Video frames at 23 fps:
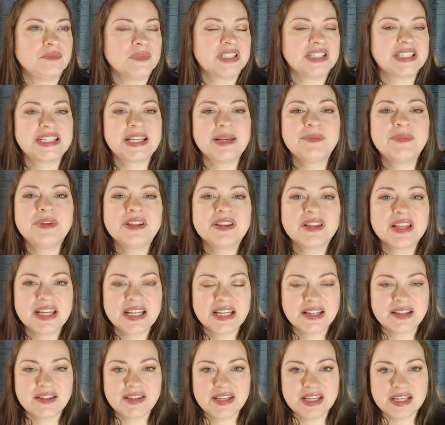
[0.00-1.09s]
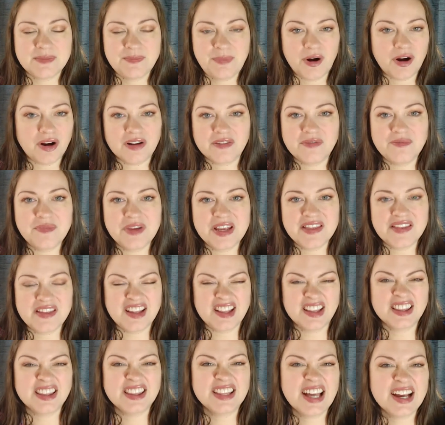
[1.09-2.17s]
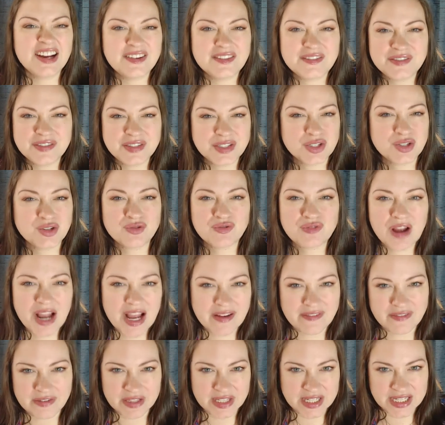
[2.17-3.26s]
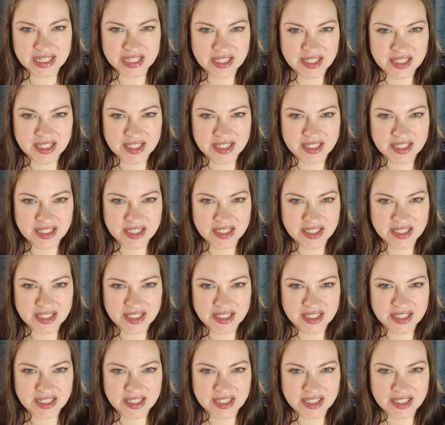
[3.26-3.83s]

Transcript: stimulated the part of me that loves traveling.